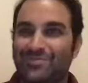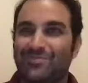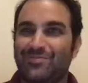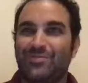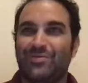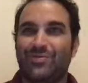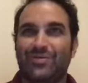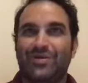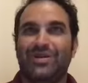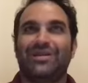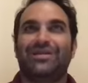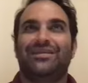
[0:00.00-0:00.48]

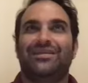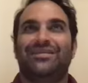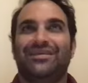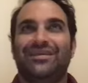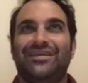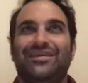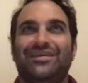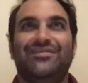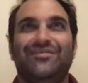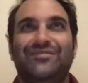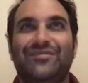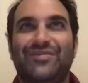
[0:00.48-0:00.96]
Great.
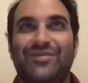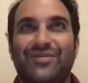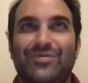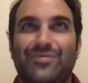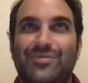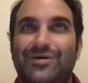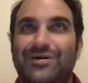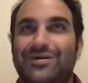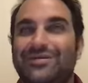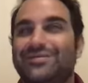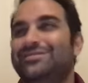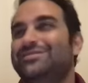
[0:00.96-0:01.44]
Thank you very
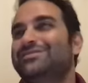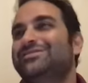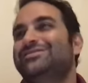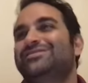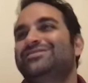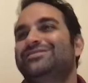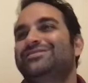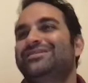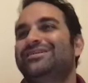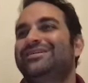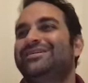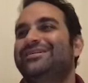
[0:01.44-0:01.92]

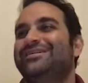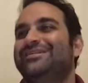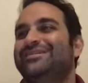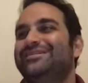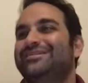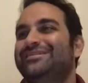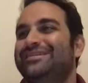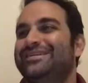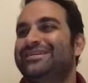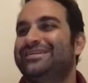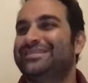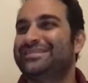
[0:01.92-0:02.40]
much.
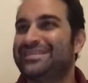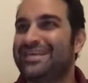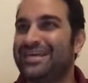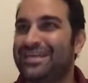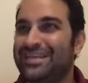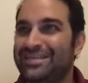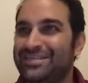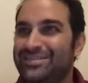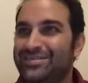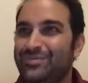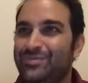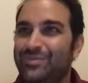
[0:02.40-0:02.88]

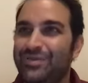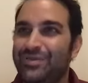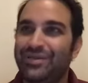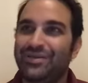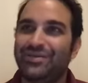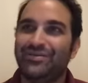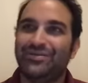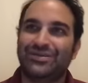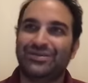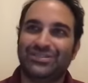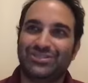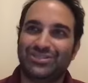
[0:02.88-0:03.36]
Excited to be
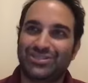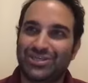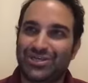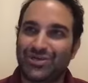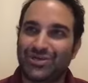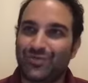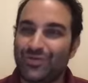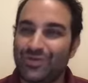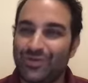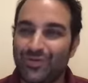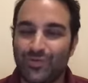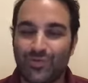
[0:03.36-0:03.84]
here and share
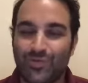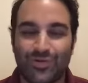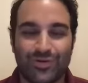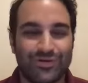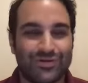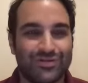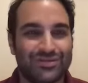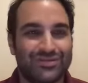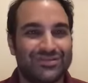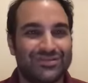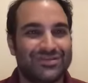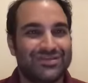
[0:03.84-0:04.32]
with the
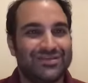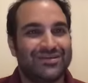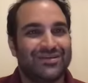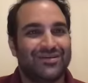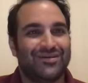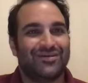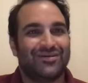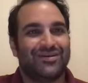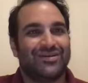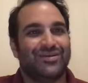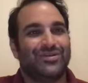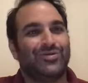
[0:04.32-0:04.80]
world
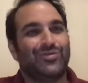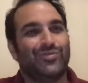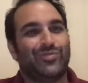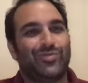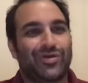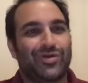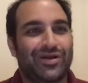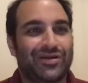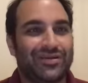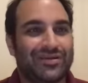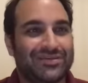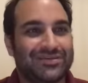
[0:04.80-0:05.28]
our new
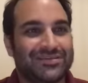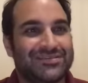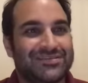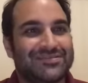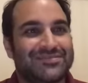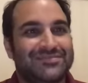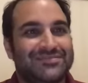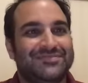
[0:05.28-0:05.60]
product.